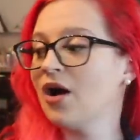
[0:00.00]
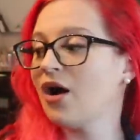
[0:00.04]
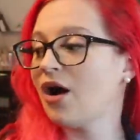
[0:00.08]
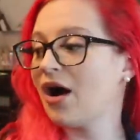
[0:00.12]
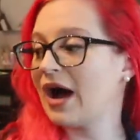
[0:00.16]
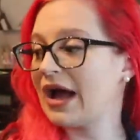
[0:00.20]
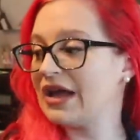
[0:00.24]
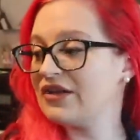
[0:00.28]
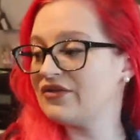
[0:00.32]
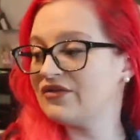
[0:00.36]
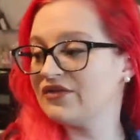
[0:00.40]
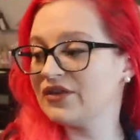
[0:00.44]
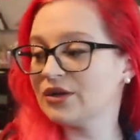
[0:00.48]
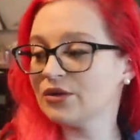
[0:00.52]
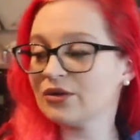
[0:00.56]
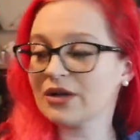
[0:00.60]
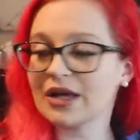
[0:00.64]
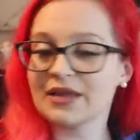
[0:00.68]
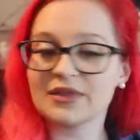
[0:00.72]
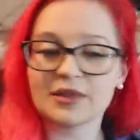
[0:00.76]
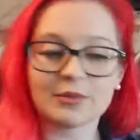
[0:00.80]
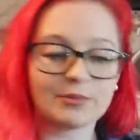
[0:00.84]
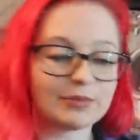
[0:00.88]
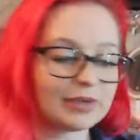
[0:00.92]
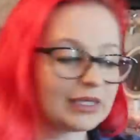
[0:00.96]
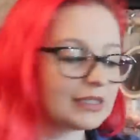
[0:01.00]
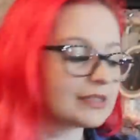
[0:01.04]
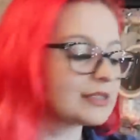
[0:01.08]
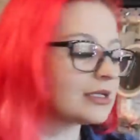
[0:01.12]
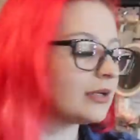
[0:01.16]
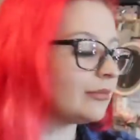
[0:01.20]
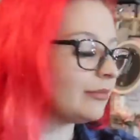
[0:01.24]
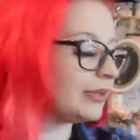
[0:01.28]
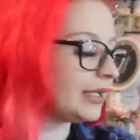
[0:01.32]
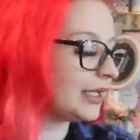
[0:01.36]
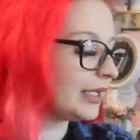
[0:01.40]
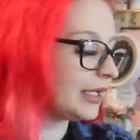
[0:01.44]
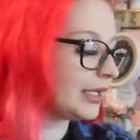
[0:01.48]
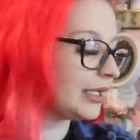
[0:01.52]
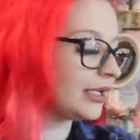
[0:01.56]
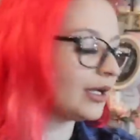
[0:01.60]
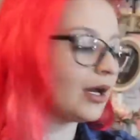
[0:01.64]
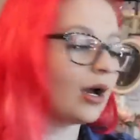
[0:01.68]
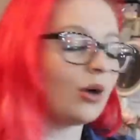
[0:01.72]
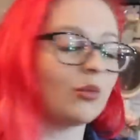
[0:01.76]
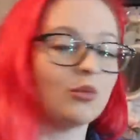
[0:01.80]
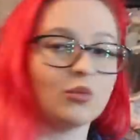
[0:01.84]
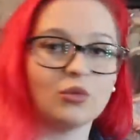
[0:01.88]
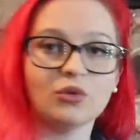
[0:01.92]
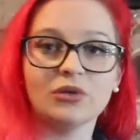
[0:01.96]
I feel like the bits I'm picking
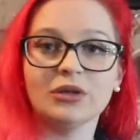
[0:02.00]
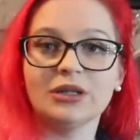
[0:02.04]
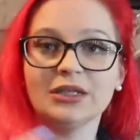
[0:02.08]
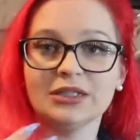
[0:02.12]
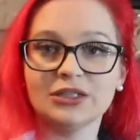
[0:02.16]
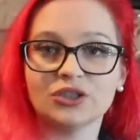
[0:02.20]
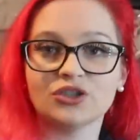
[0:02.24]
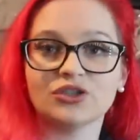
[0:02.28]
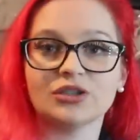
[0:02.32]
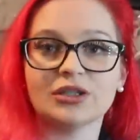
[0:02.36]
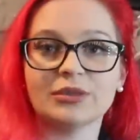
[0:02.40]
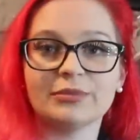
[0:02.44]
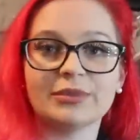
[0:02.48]
up will literally